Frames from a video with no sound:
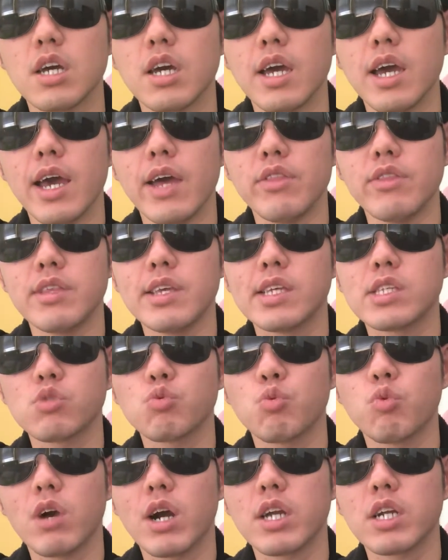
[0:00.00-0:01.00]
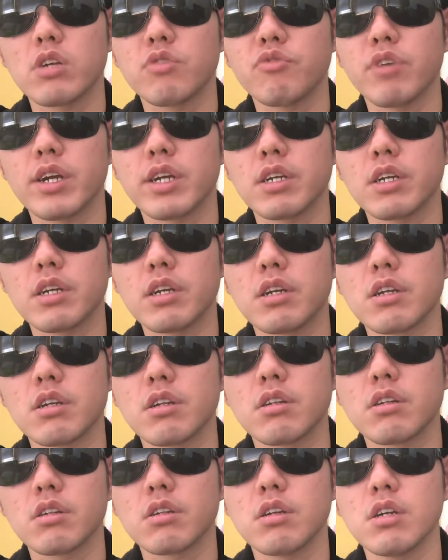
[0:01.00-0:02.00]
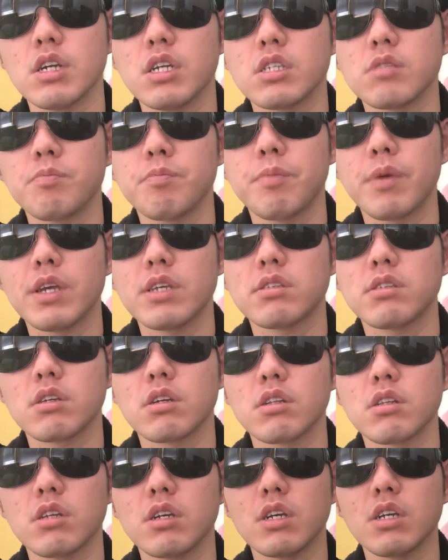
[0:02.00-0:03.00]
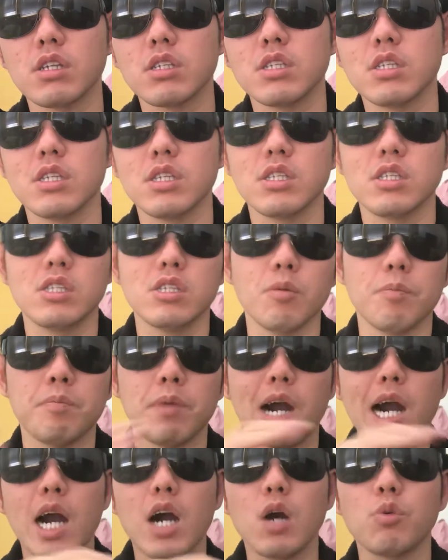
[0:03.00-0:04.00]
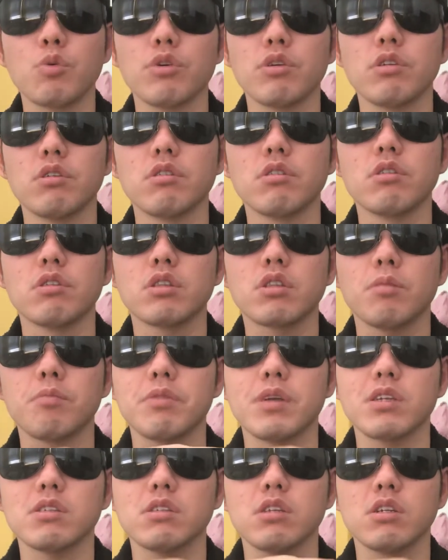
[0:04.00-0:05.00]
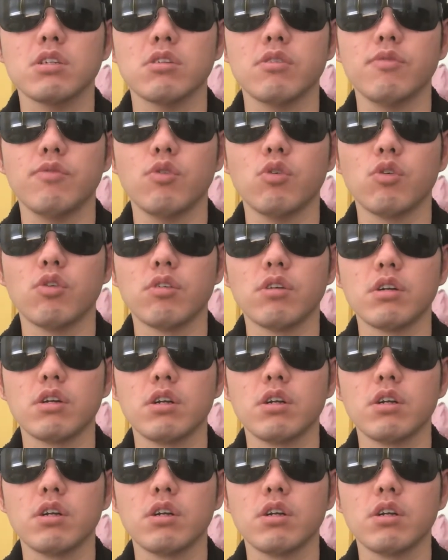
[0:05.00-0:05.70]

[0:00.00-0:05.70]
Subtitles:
And this wire right here is basically to power the PlayStation 4,